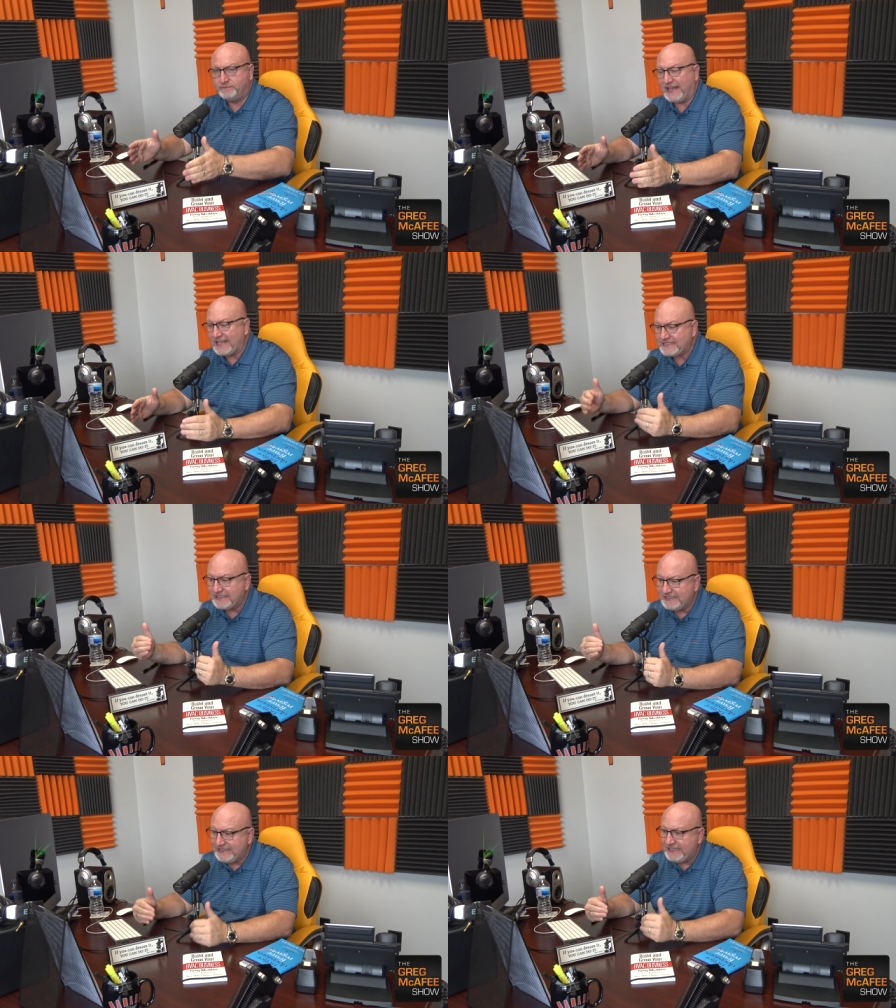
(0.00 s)
as
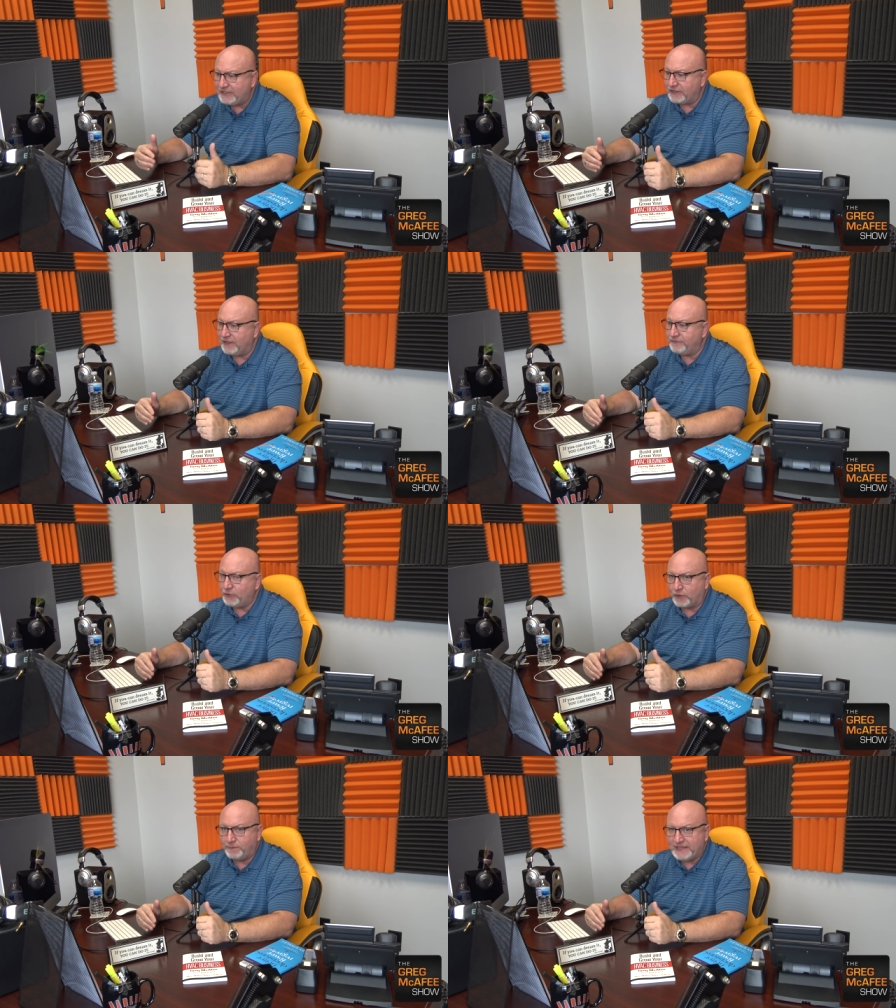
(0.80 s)
the leader of
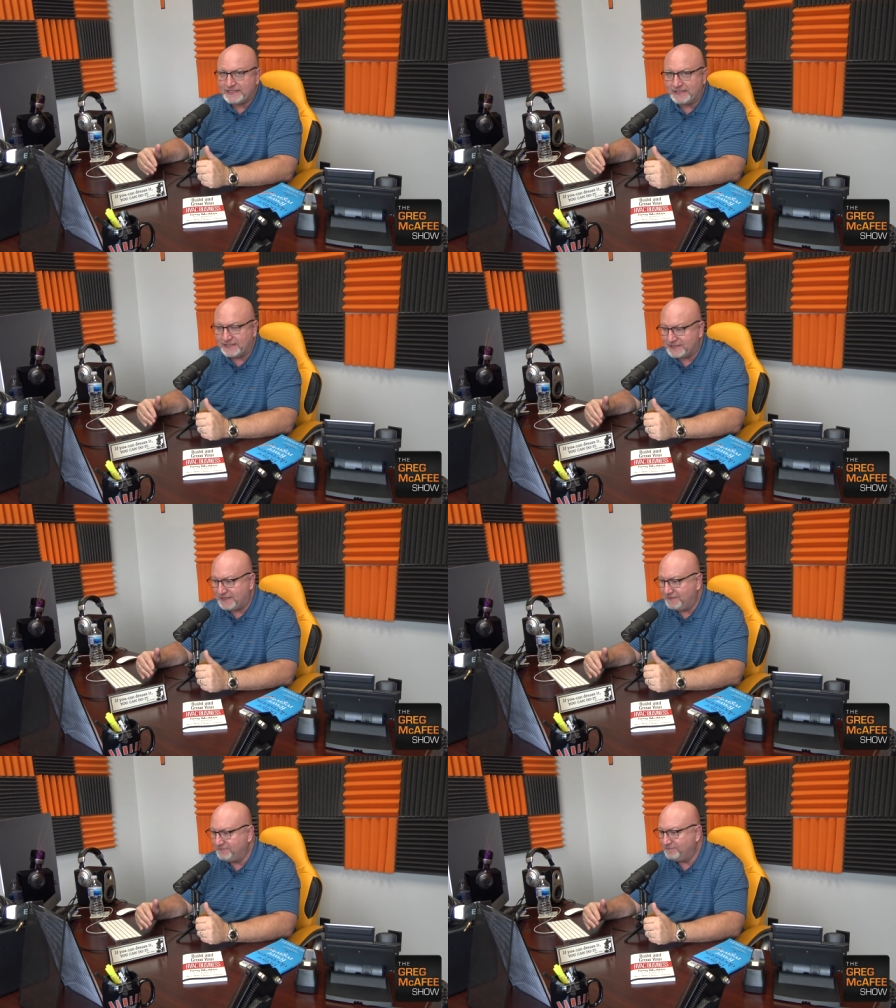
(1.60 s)
your business,
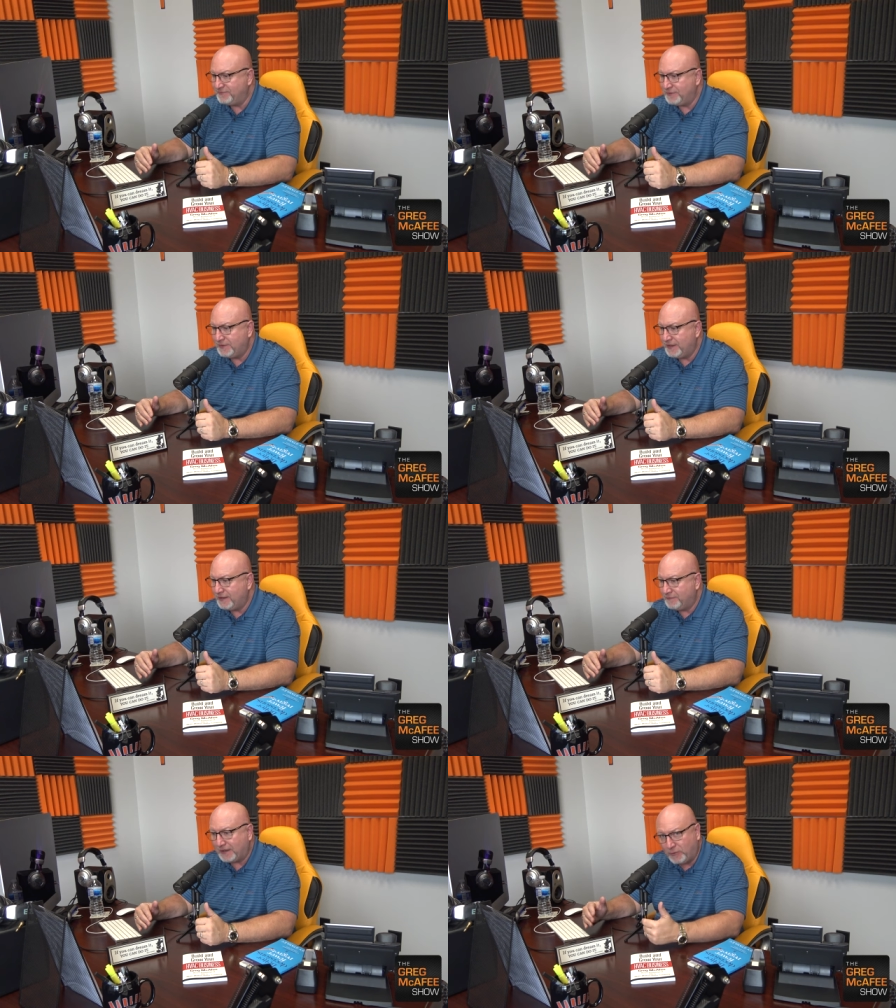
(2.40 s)

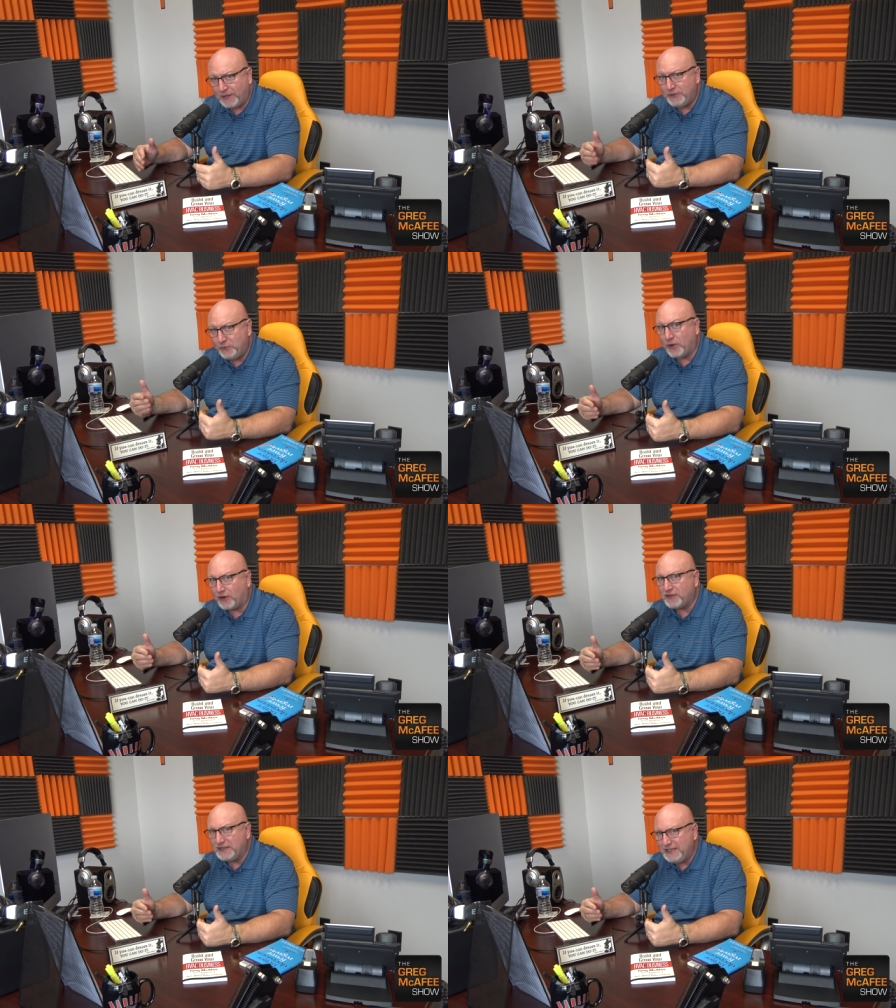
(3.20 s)
by the way, you
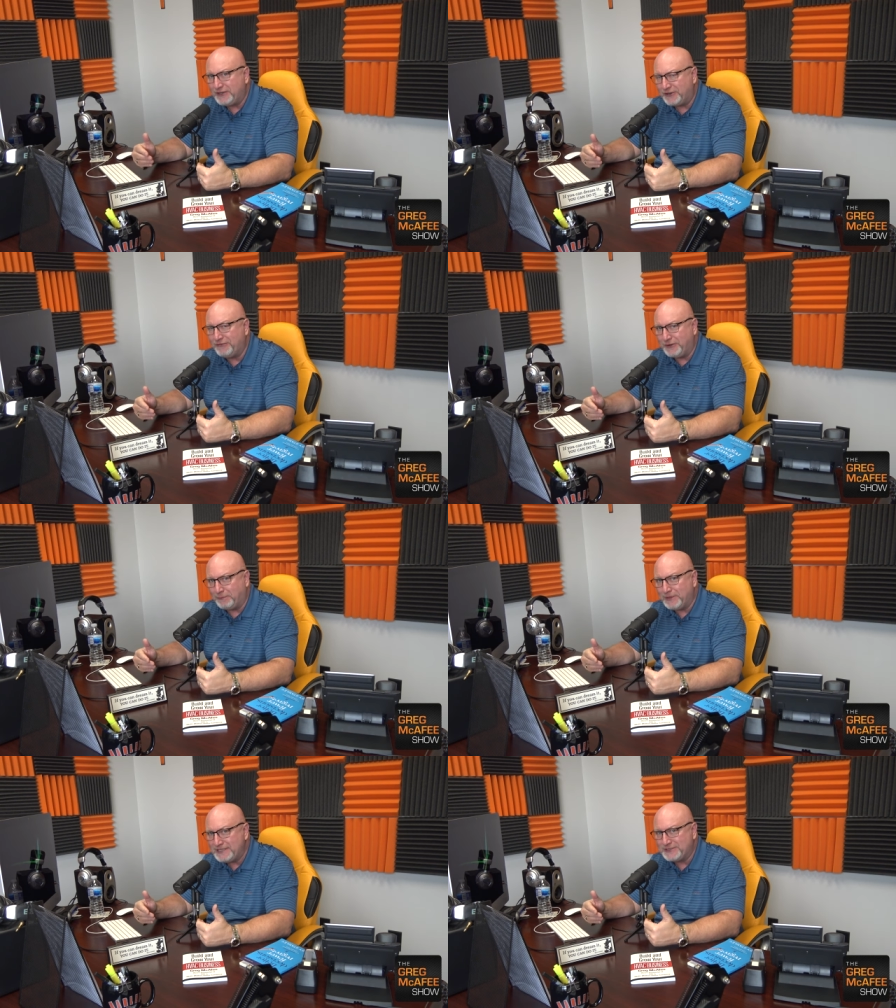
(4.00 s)
are the leader of your
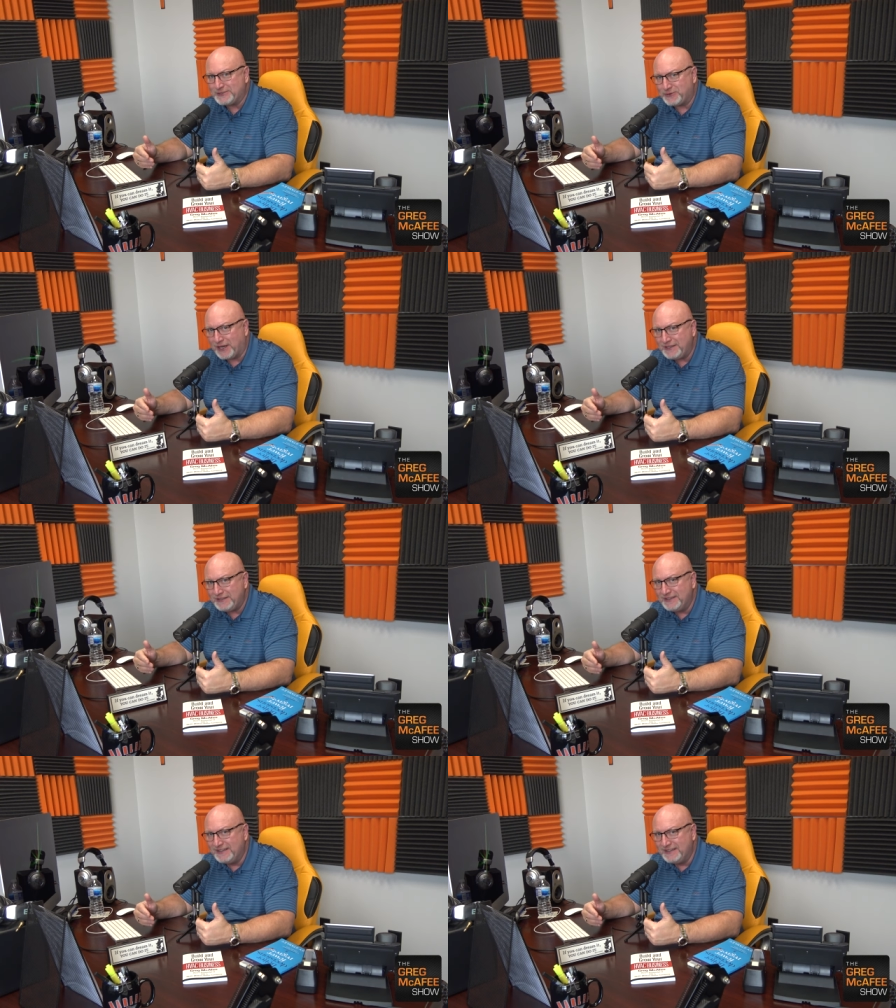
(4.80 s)
business, right?